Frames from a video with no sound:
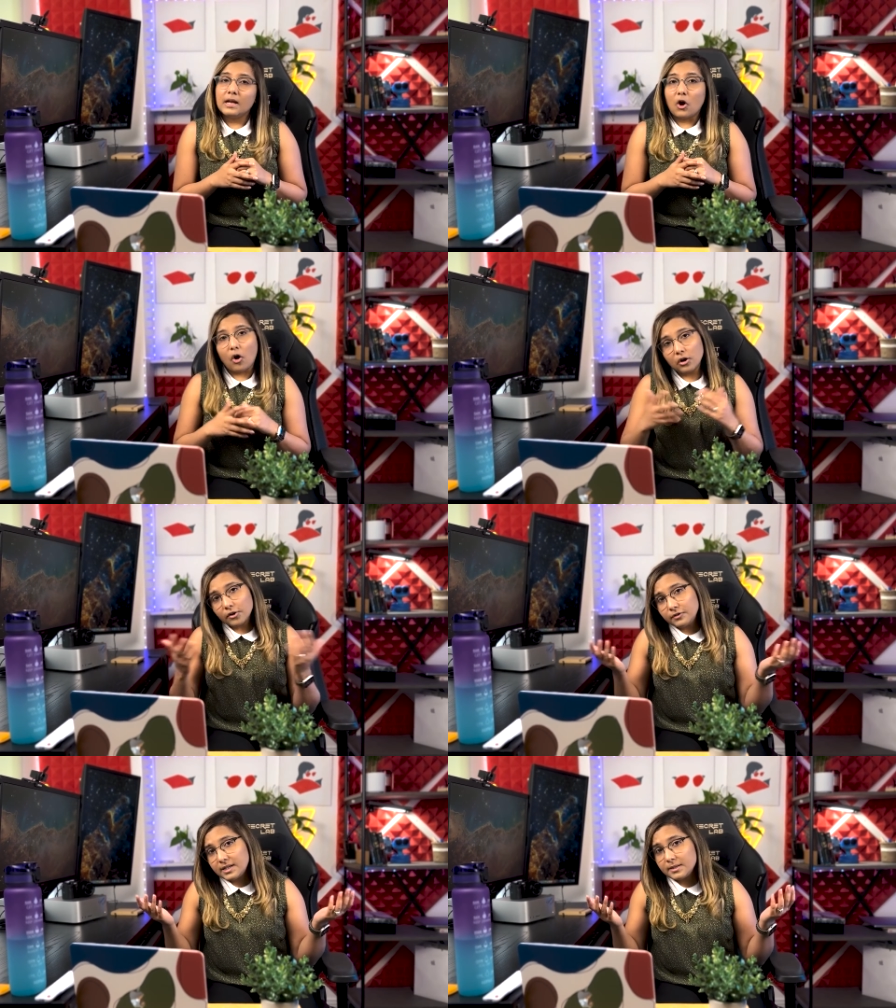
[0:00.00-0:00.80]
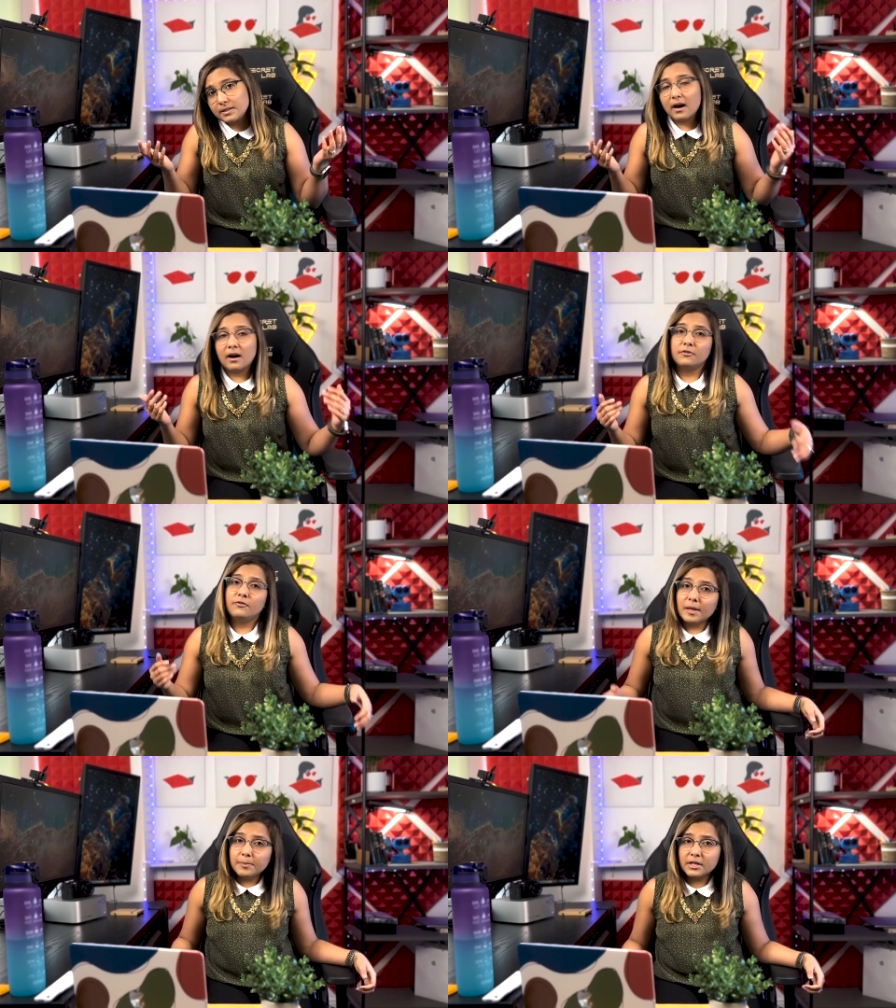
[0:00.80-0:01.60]
All of these are
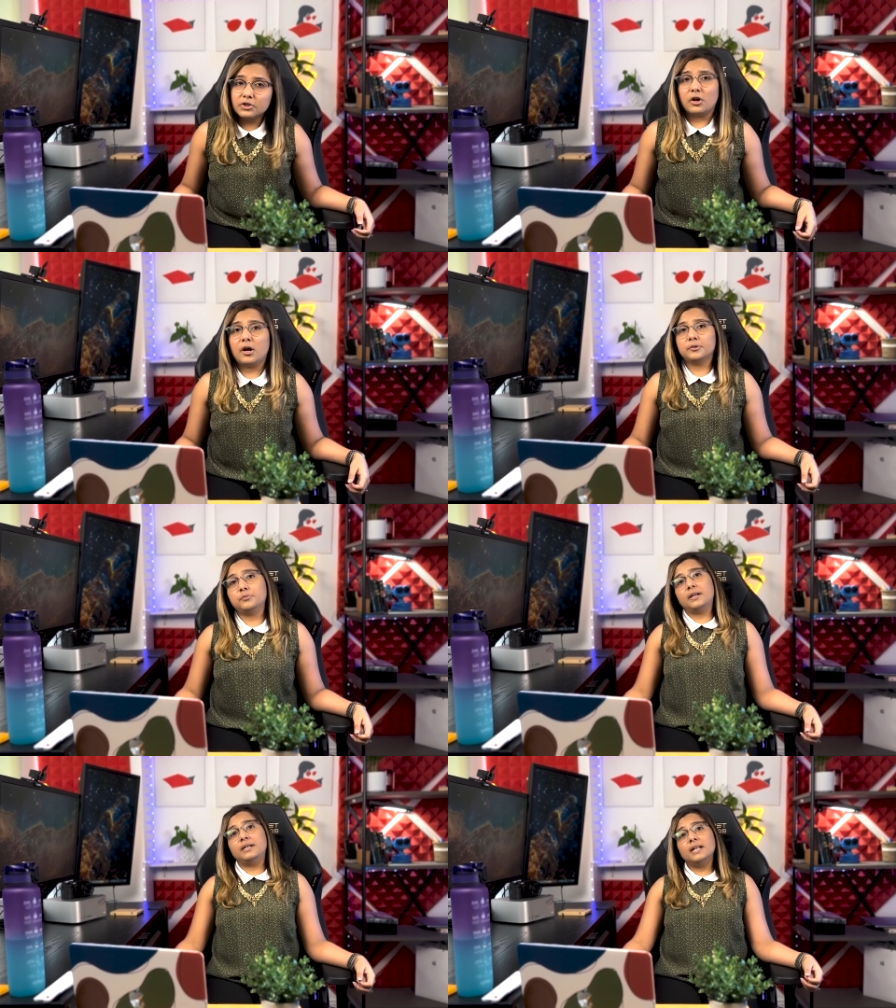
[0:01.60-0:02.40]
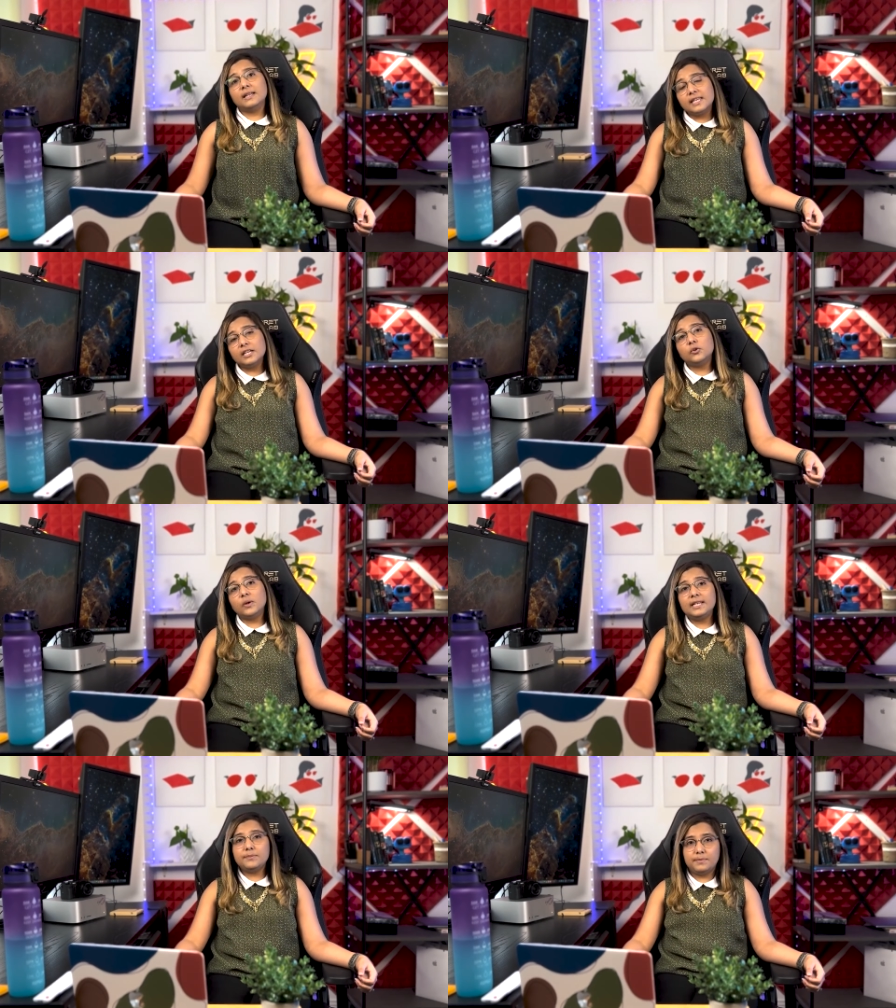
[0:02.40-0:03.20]
well-paid jobs, but nothing
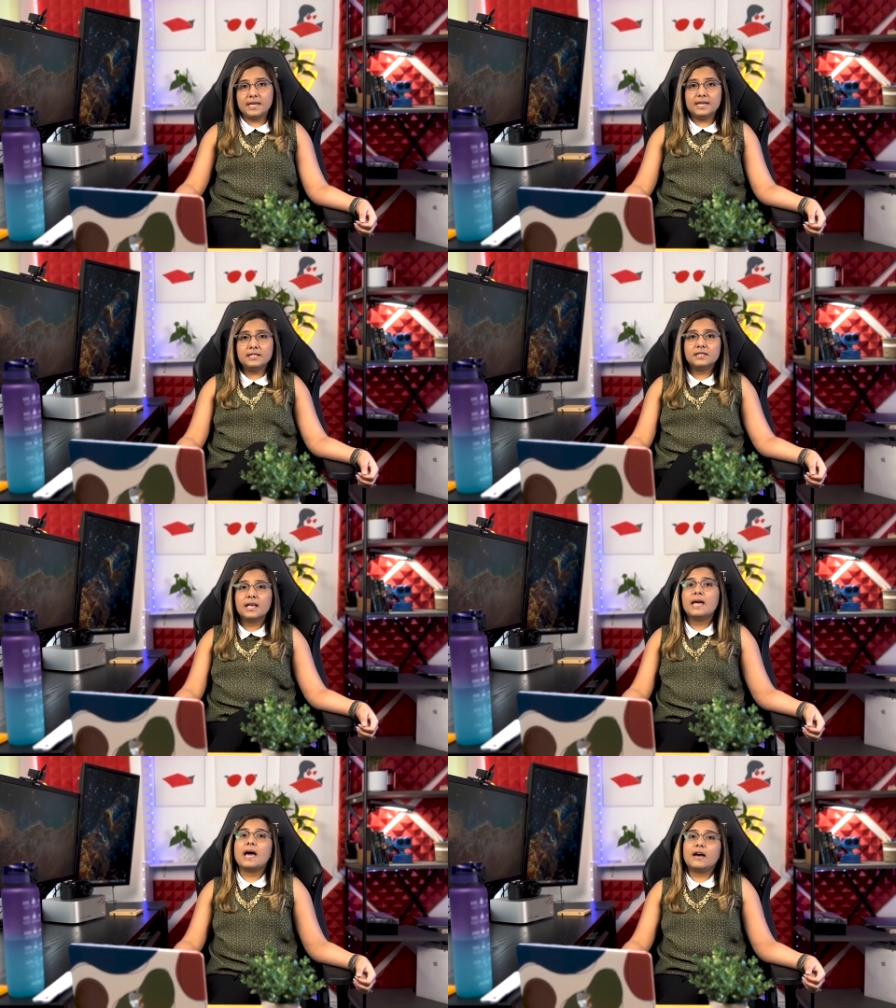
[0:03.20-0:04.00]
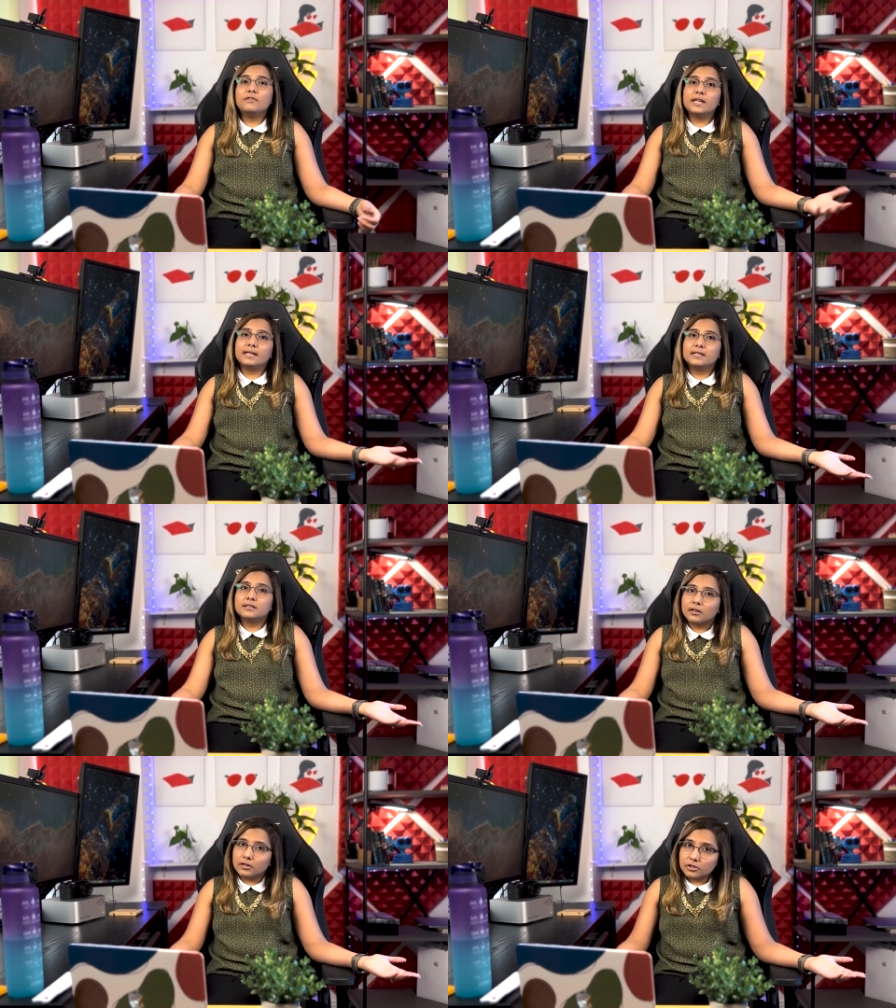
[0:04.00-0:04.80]
really beats having an
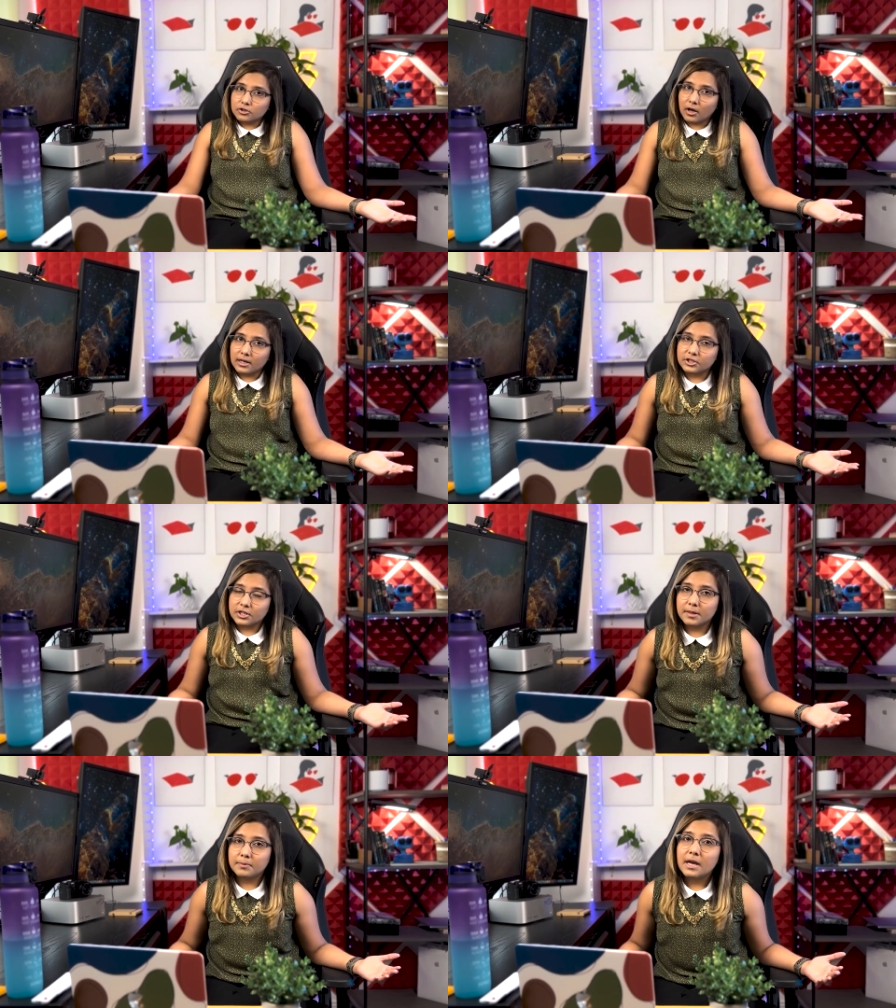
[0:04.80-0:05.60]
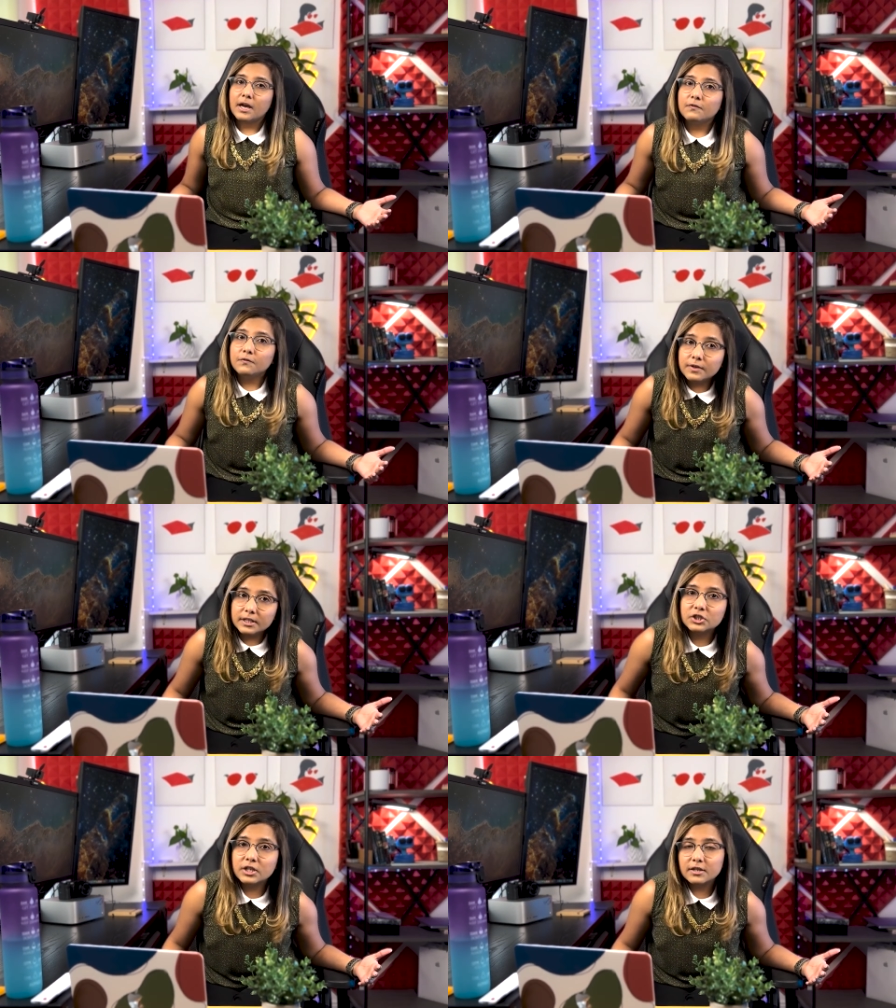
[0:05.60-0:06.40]
external scholarship
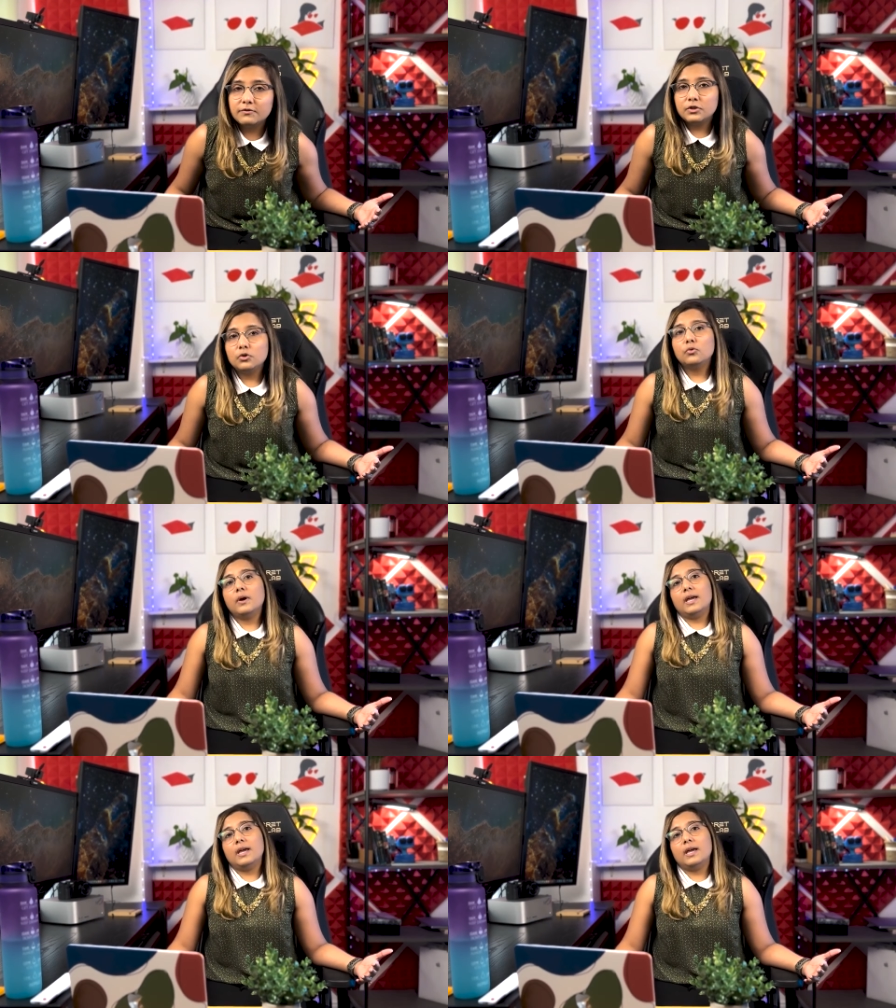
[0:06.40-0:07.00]
which gives you